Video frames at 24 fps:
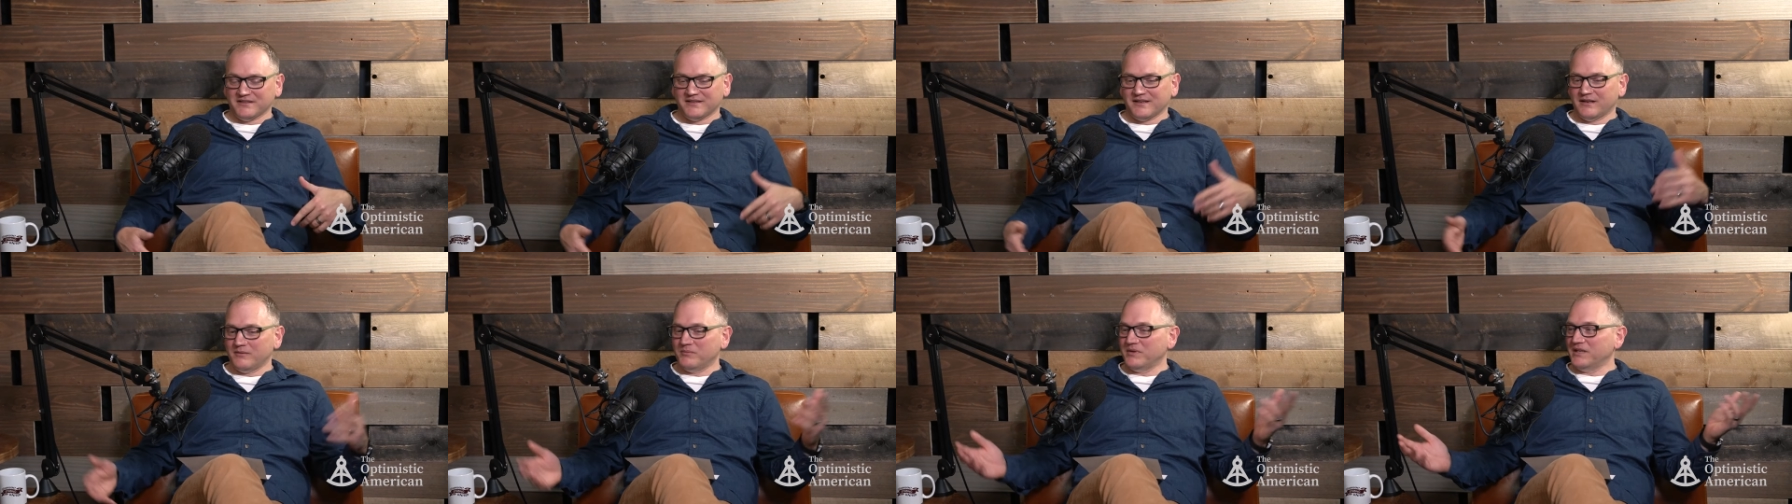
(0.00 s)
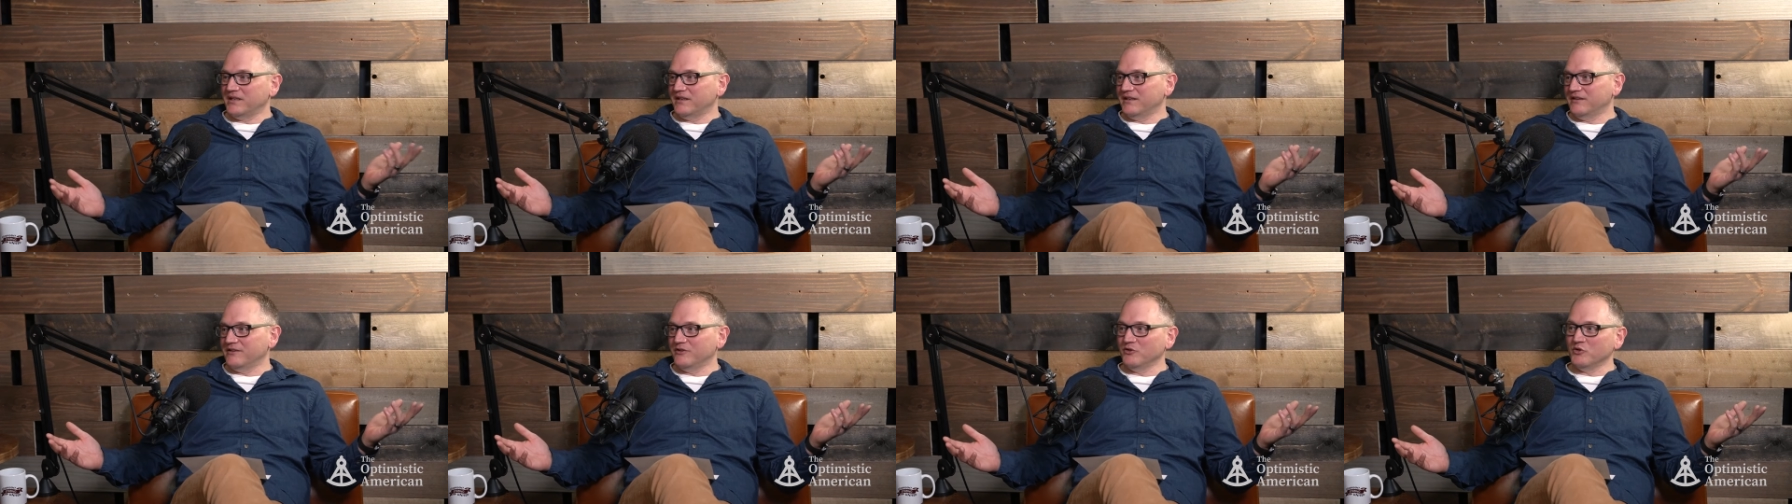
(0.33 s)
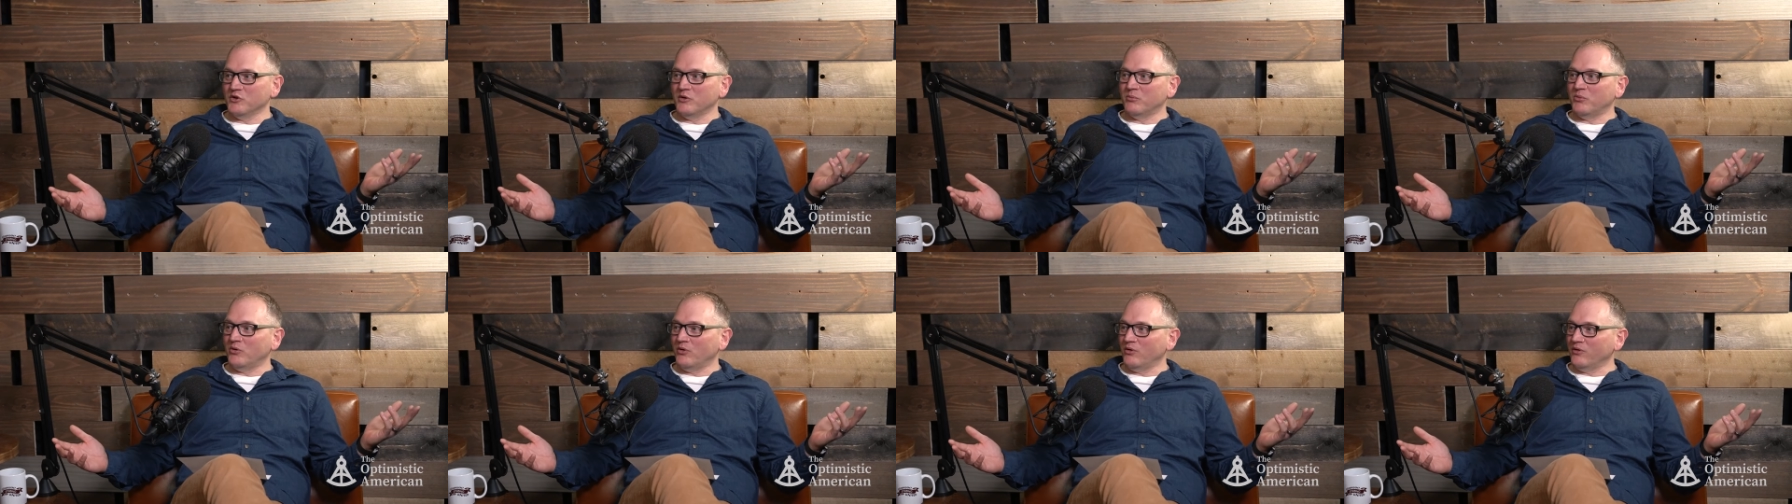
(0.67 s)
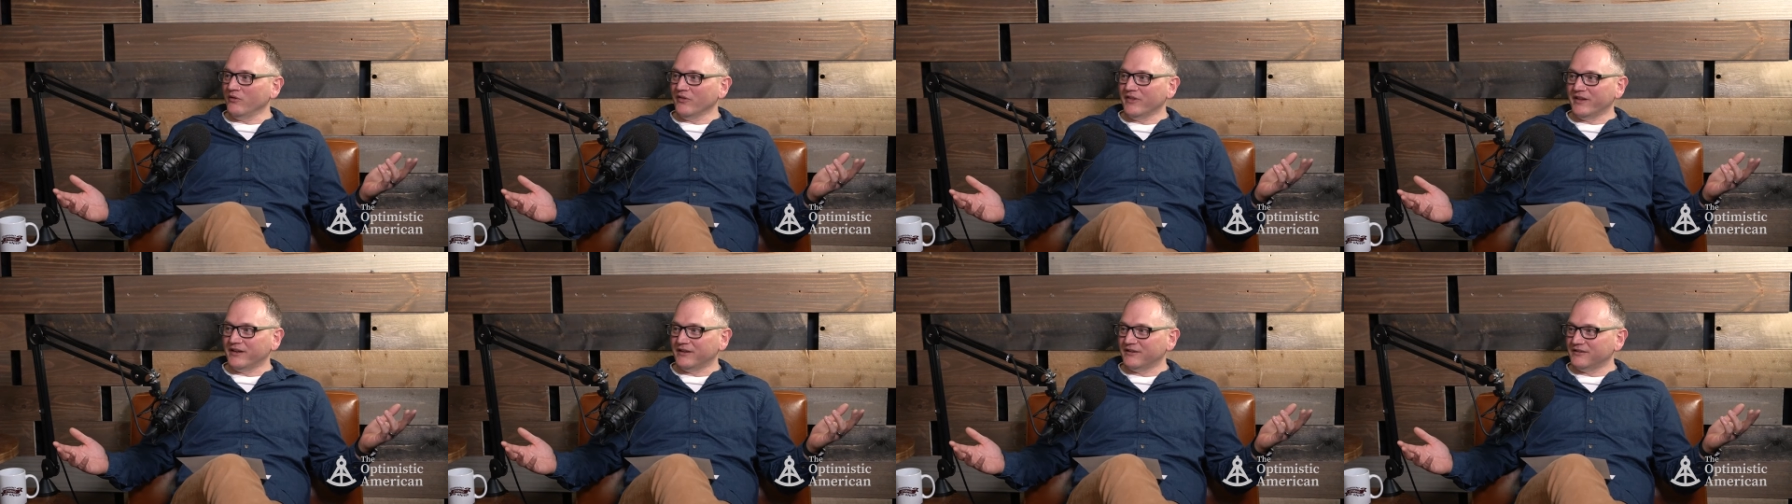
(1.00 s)
going to be doable
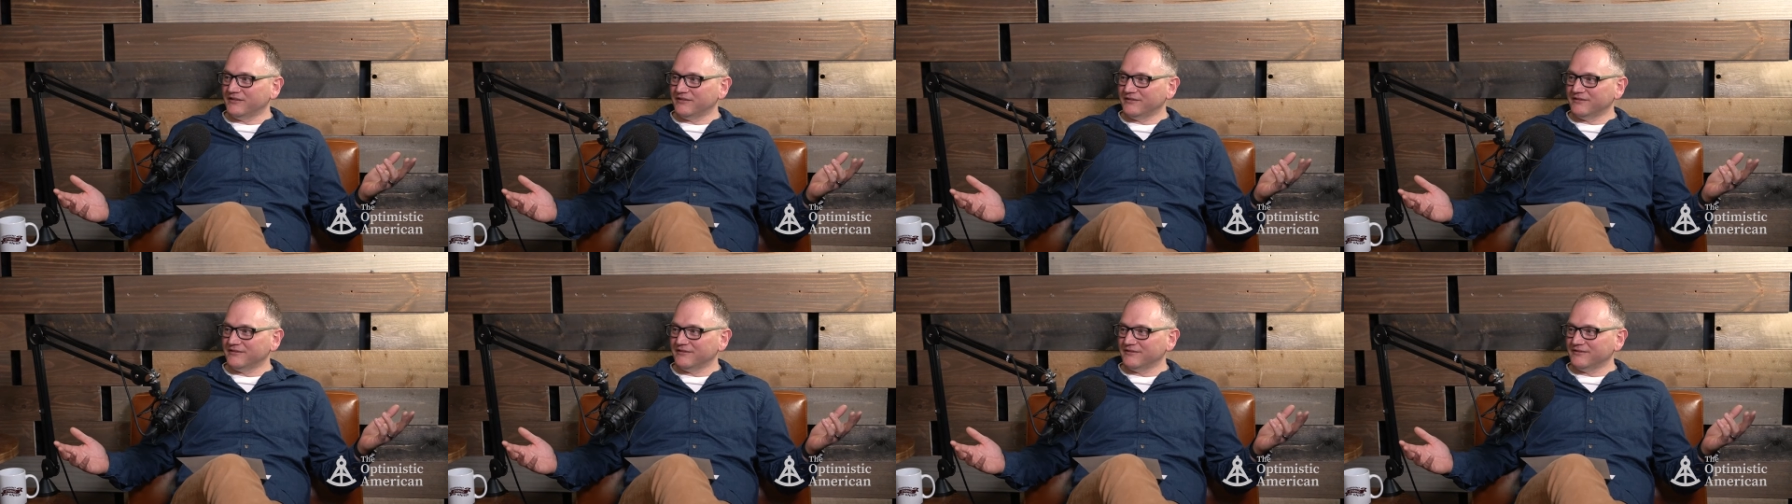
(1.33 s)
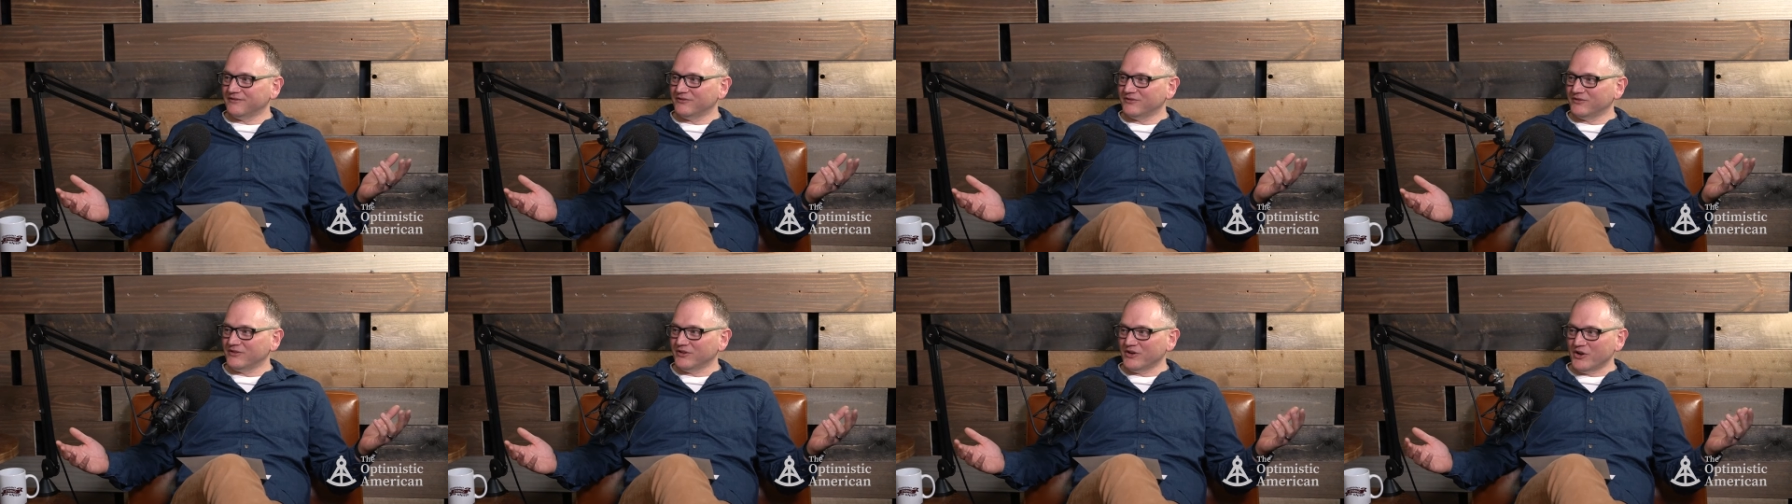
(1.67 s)
and like you